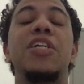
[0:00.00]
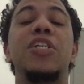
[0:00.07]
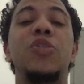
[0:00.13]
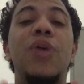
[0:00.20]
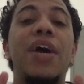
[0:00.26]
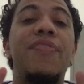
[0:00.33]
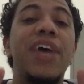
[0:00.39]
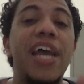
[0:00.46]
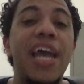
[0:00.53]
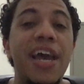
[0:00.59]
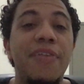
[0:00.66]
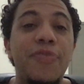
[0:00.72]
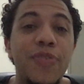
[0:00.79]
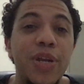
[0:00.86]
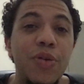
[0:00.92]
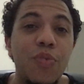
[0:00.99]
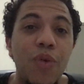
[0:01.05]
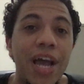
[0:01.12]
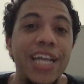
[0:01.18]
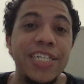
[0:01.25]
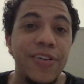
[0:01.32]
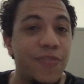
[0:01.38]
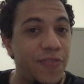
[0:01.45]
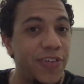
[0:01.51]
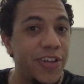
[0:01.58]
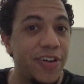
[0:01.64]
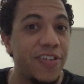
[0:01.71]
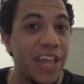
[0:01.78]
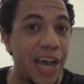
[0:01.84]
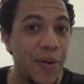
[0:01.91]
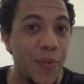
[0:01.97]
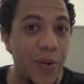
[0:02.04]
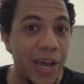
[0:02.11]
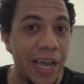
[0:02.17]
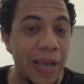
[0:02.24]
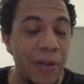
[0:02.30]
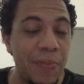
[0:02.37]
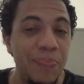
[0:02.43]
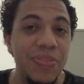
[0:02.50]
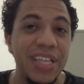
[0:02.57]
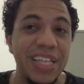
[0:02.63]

You have every right to feel that way.